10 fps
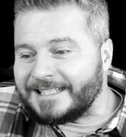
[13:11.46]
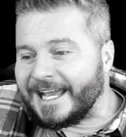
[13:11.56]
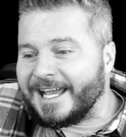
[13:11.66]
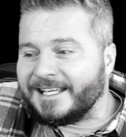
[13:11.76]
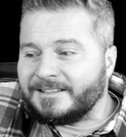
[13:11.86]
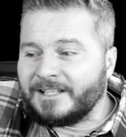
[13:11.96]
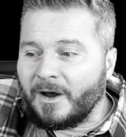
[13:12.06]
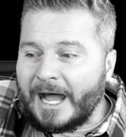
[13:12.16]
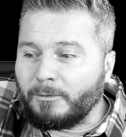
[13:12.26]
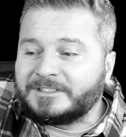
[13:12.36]
Yeah, you
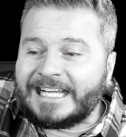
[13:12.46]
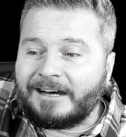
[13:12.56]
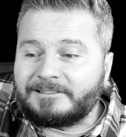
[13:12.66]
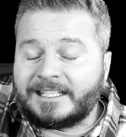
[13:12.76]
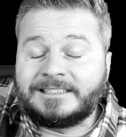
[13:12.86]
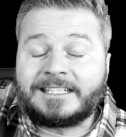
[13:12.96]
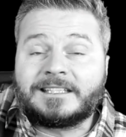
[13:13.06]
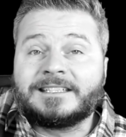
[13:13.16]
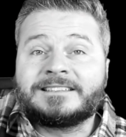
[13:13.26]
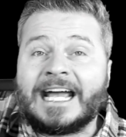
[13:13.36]
know, I was out there
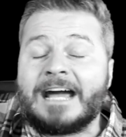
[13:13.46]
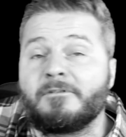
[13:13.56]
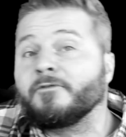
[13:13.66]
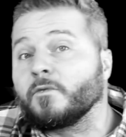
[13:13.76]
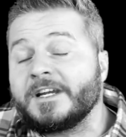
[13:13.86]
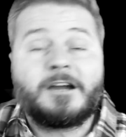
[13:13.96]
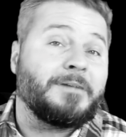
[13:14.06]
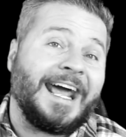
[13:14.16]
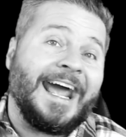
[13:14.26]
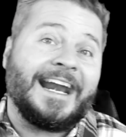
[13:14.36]
nickel and diamond for real,
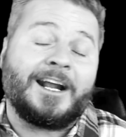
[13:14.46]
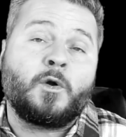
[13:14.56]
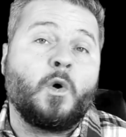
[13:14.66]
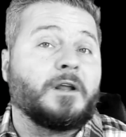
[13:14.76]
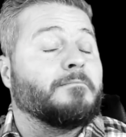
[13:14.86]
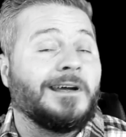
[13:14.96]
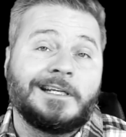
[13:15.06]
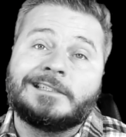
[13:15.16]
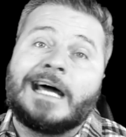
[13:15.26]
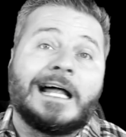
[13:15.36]
but I had a quarter
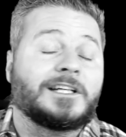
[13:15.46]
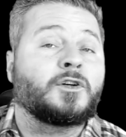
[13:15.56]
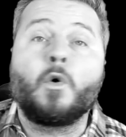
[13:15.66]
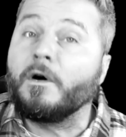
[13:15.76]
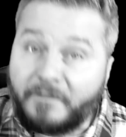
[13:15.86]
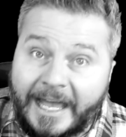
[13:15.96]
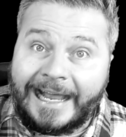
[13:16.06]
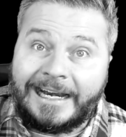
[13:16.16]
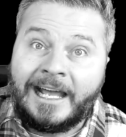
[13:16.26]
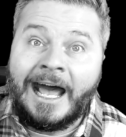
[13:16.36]
million dollar
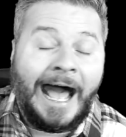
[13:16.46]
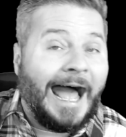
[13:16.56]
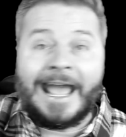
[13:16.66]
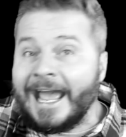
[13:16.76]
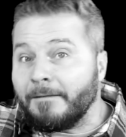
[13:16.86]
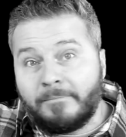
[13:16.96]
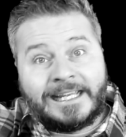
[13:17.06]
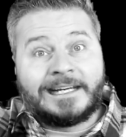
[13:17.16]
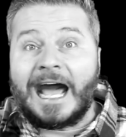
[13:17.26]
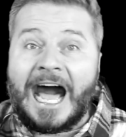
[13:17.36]
Corvette. I had
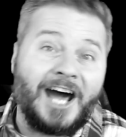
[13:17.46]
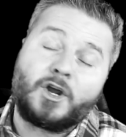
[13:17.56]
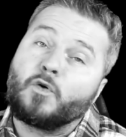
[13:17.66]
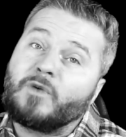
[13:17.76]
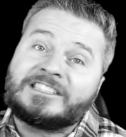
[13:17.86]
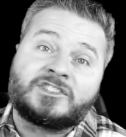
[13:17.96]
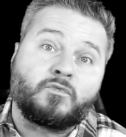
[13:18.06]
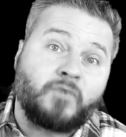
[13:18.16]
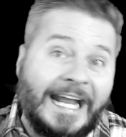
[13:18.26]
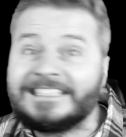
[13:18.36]
me an auto
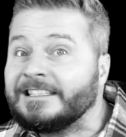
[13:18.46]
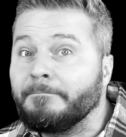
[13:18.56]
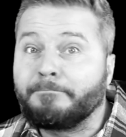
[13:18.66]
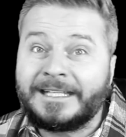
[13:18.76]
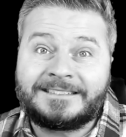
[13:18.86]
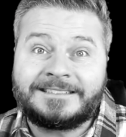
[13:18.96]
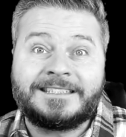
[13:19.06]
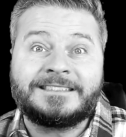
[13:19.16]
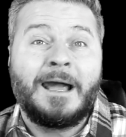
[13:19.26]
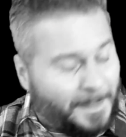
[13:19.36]
restoration
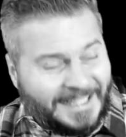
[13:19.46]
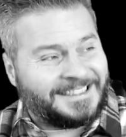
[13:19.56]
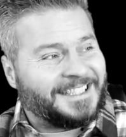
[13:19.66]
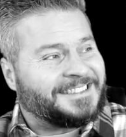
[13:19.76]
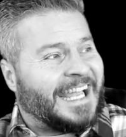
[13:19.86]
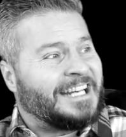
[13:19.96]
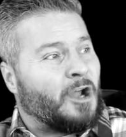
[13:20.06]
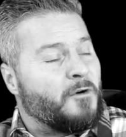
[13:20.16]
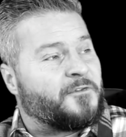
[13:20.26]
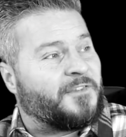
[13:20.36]
business. Bitch, this ain't
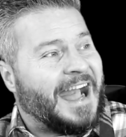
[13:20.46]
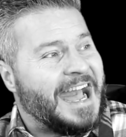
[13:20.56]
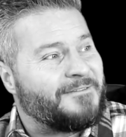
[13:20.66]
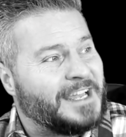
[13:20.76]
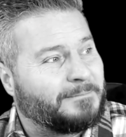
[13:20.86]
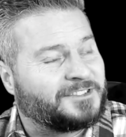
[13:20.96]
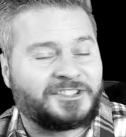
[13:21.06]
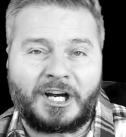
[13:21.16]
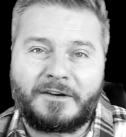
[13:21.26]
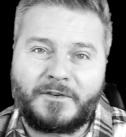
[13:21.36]
no five M
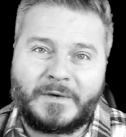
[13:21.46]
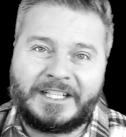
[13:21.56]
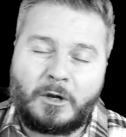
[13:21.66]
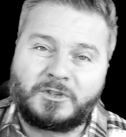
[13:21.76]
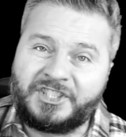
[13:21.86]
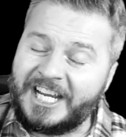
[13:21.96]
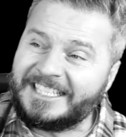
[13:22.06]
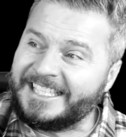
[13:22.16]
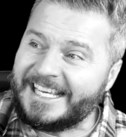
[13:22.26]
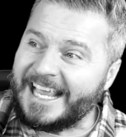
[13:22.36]
server and no G
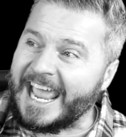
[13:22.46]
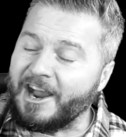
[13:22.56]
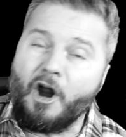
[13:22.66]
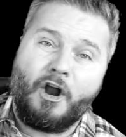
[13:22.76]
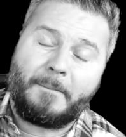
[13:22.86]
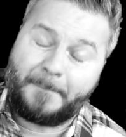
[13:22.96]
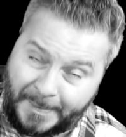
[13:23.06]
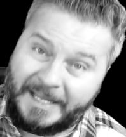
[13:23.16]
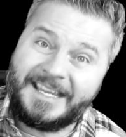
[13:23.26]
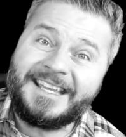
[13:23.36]
T A R
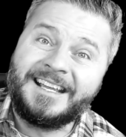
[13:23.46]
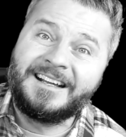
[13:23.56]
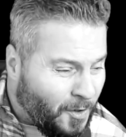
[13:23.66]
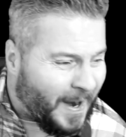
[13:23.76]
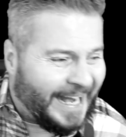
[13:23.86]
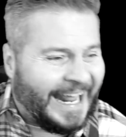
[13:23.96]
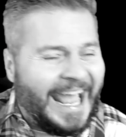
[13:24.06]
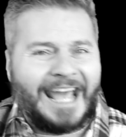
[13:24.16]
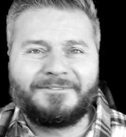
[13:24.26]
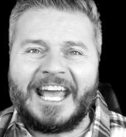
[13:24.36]
P. You ain't
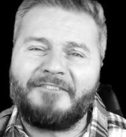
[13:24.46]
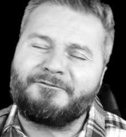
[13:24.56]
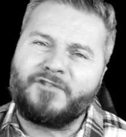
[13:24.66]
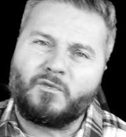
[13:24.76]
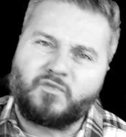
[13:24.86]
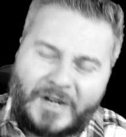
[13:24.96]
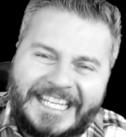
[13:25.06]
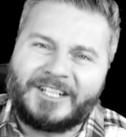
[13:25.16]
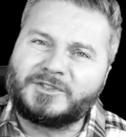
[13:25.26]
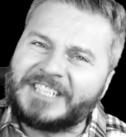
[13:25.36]
have that for
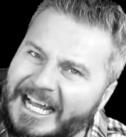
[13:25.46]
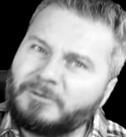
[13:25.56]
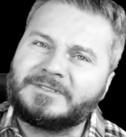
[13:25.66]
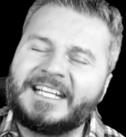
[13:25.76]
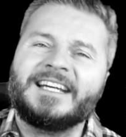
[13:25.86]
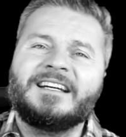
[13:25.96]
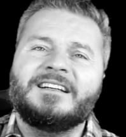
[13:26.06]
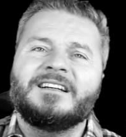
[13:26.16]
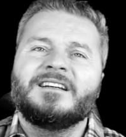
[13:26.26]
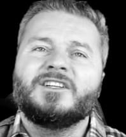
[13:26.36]
reals out there.